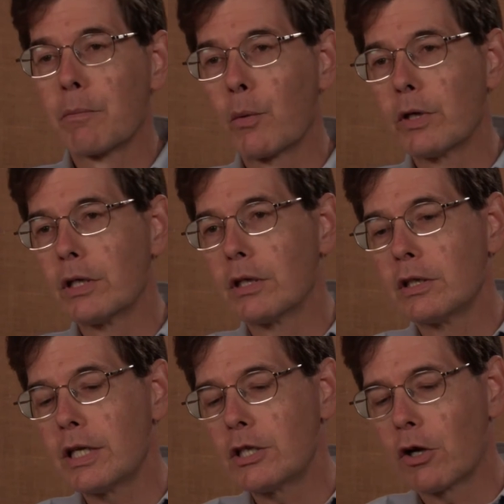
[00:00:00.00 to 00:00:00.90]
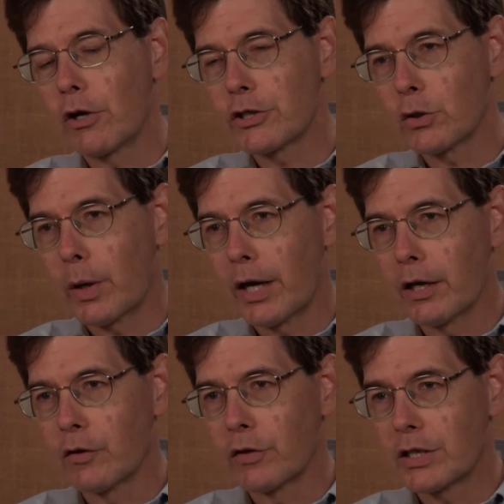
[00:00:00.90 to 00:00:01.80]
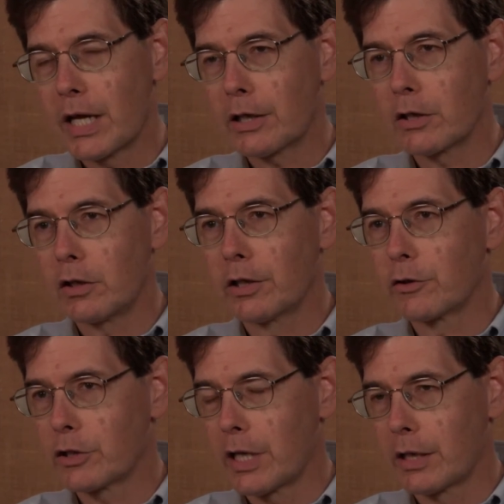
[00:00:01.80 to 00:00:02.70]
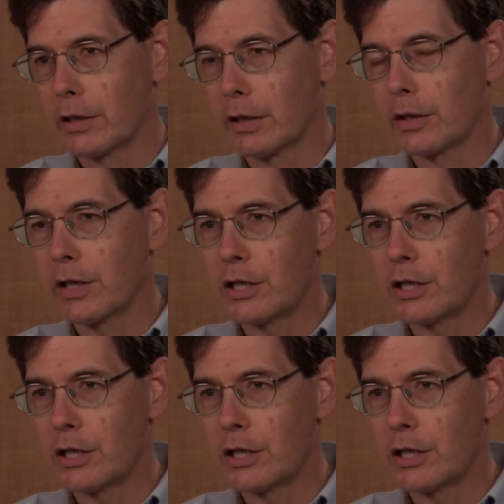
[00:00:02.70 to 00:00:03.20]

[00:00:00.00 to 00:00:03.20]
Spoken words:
But we need to also have a technical understanding